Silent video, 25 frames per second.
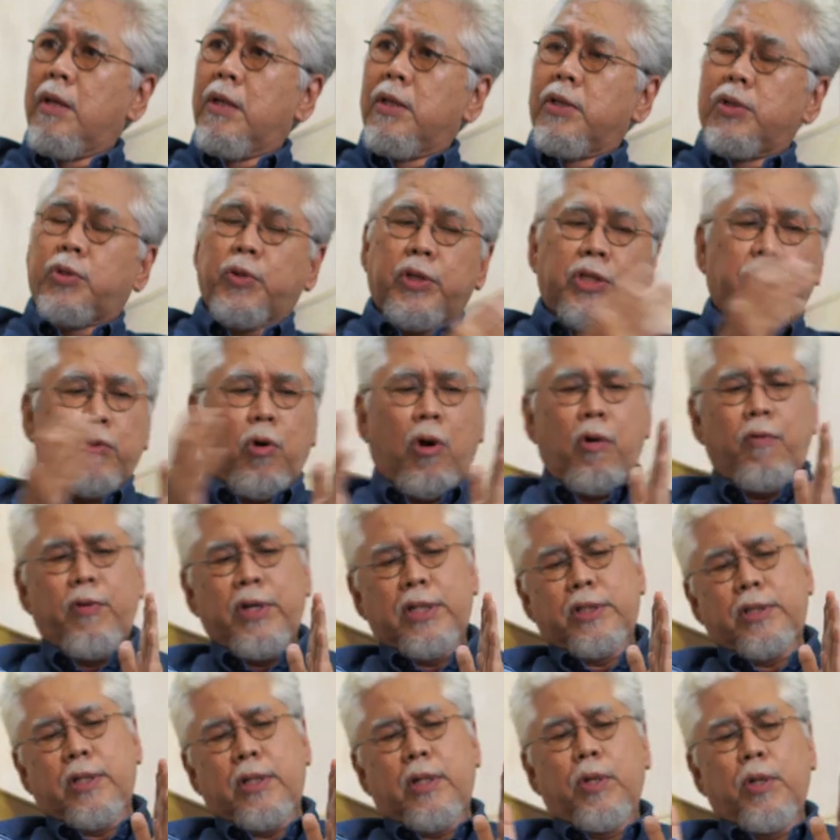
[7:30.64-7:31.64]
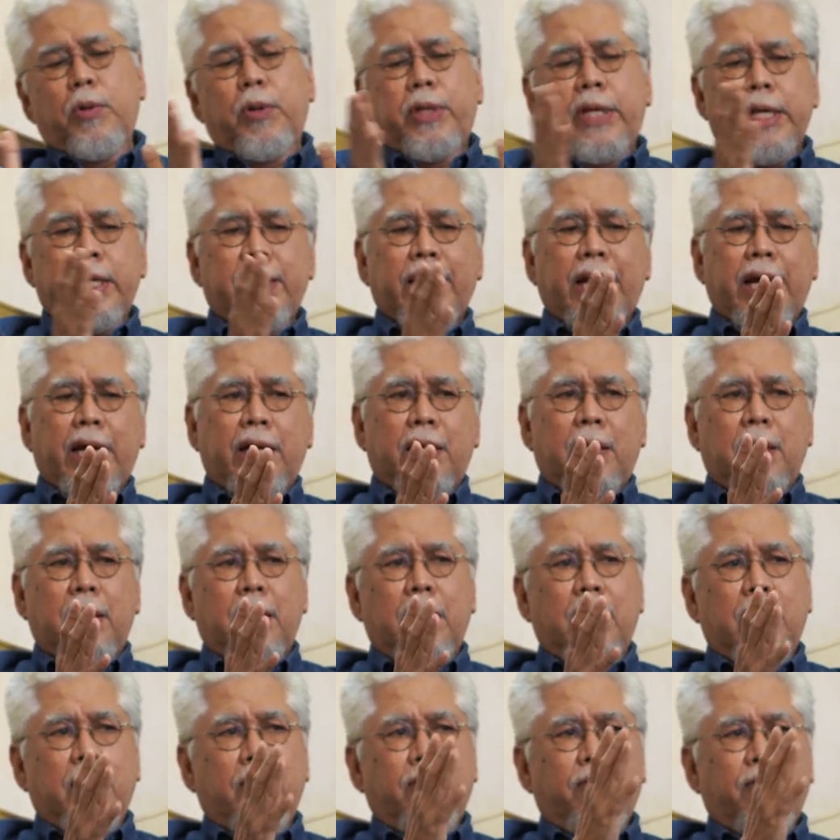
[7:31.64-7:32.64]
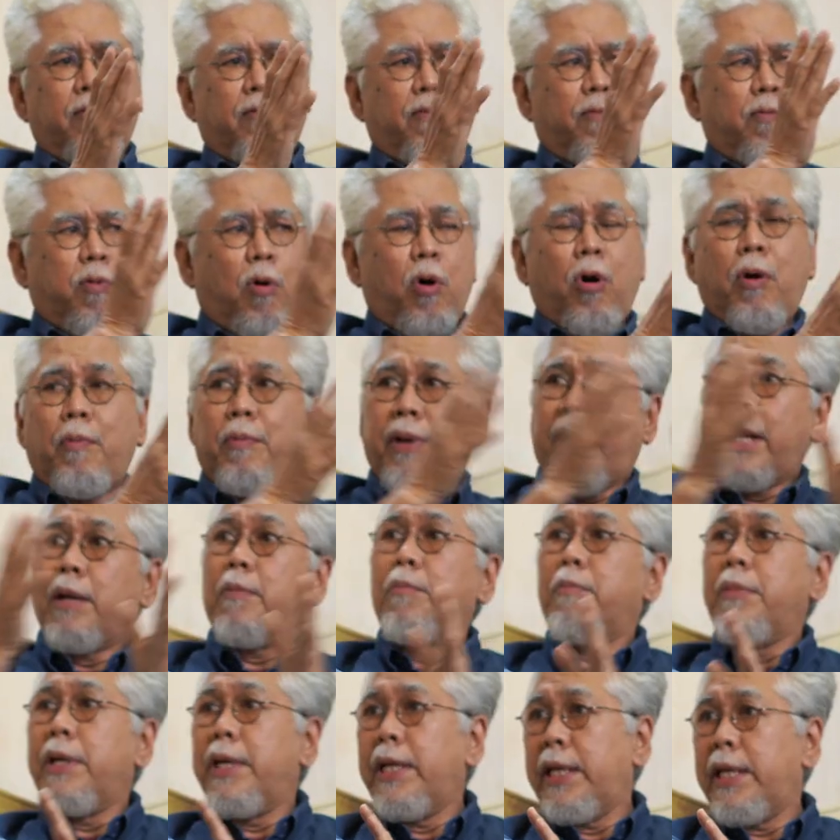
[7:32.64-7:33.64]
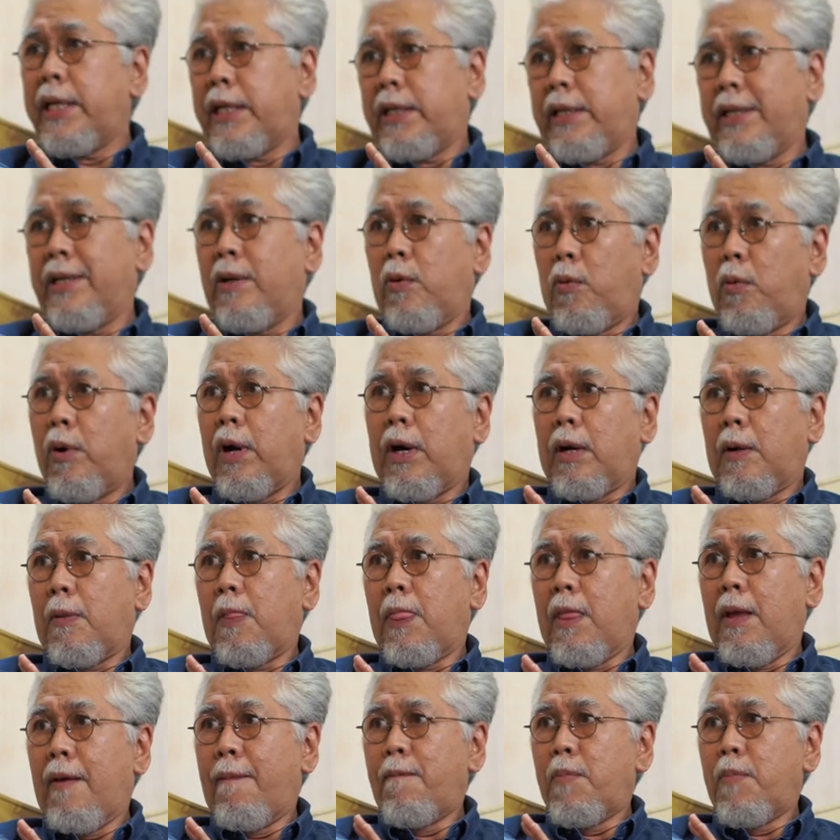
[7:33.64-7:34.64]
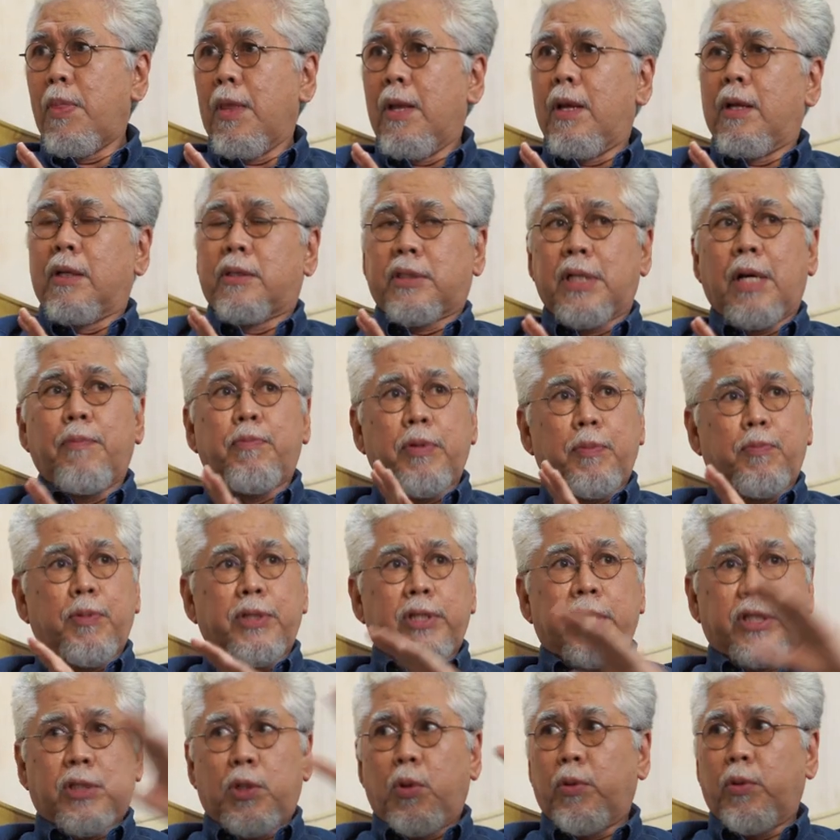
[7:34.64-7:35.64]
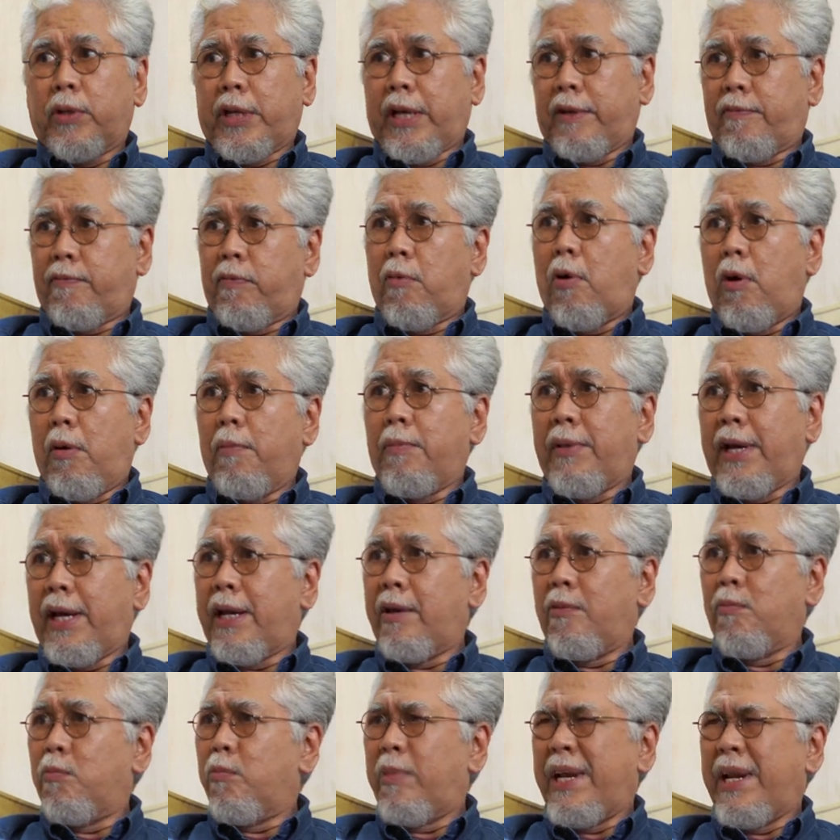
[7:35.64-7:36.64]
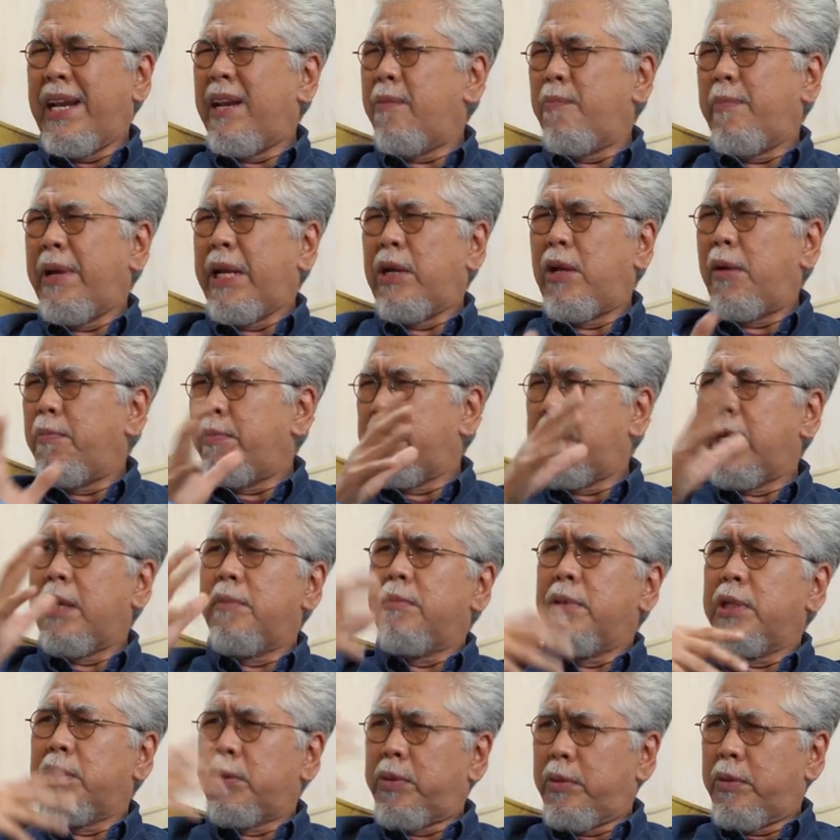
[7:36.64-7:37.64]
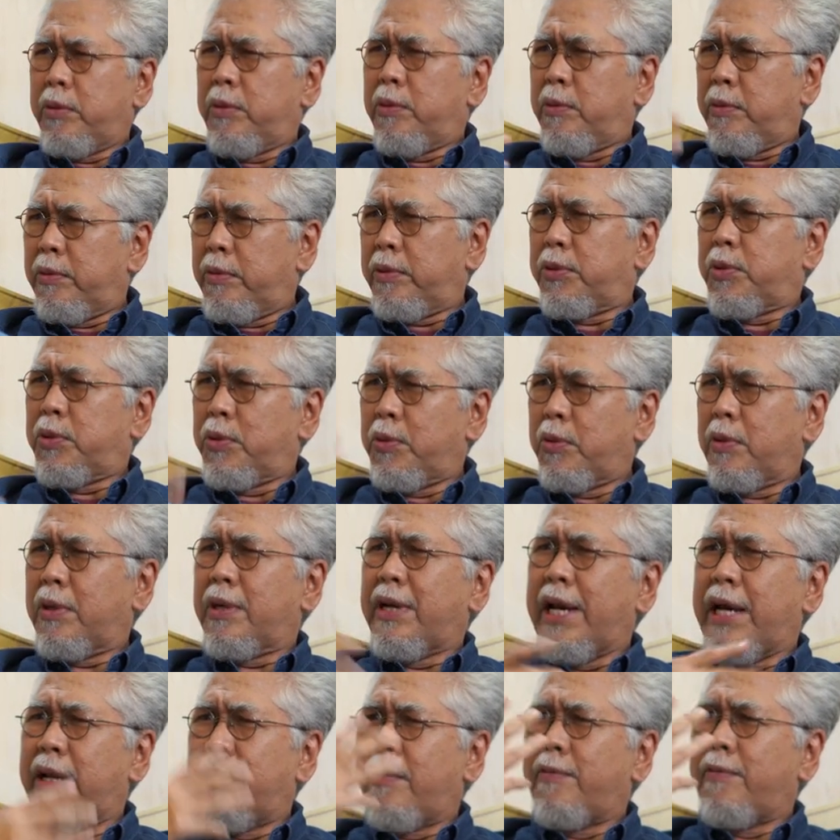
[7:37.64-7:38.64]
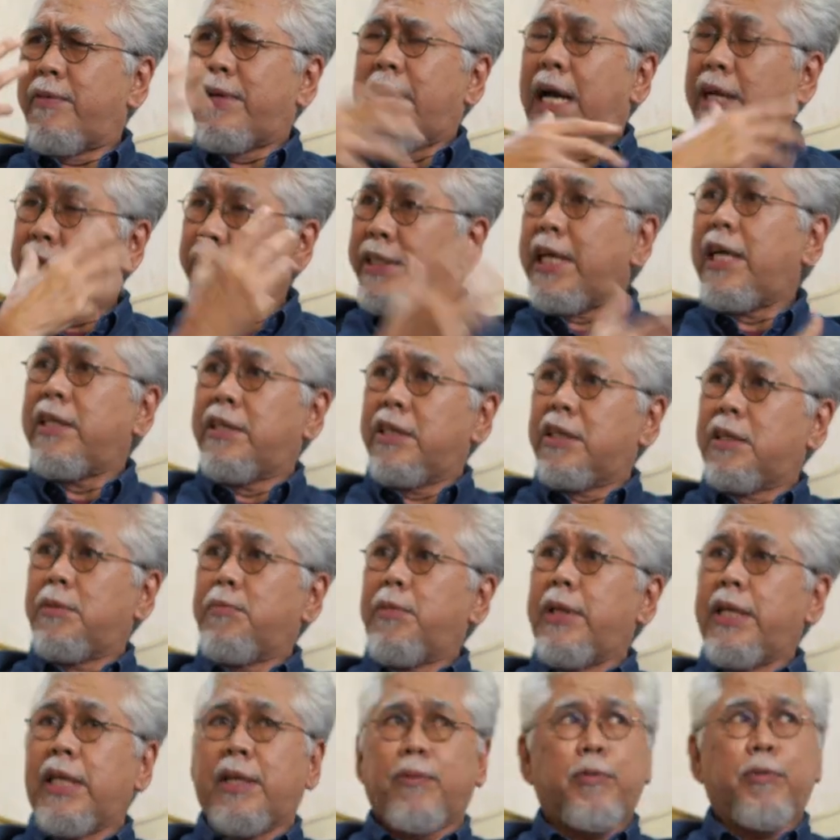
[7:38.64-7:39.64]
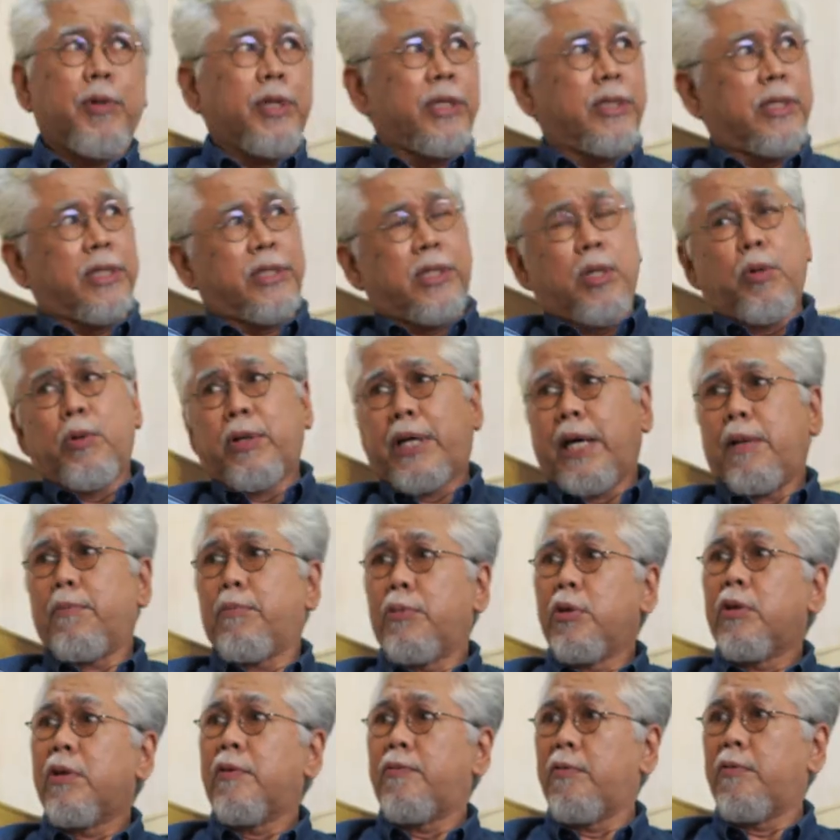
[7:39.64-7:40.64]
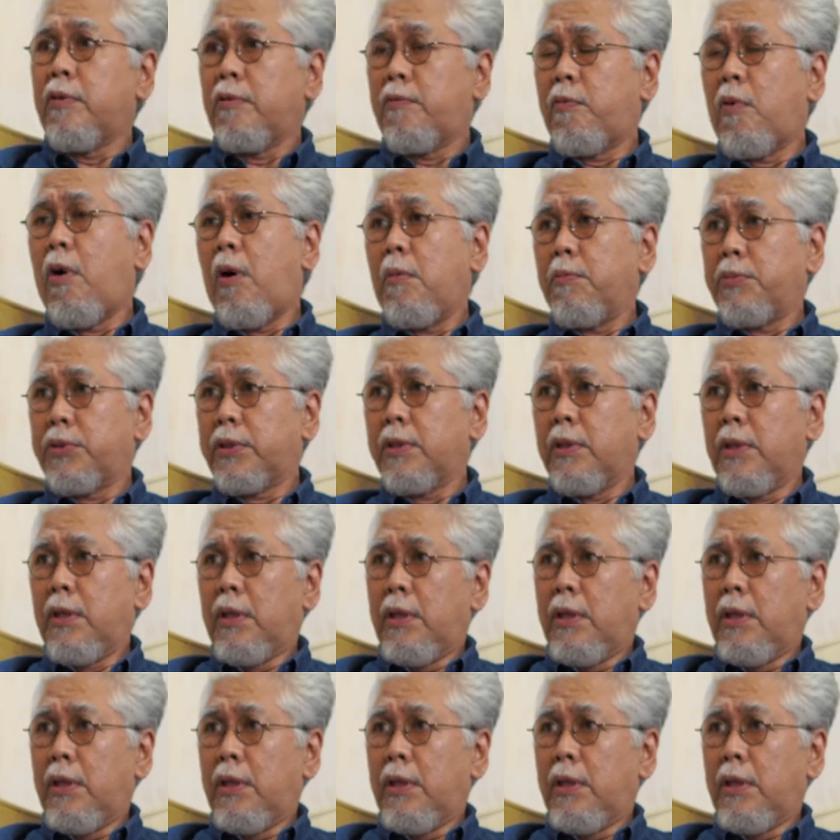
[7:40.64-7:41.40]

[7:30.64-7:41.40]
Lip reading: So it's always looking at form and meaning in a work. Some people just look at form and may not be able to kind of digest its meaning. We just look at beautiful forms.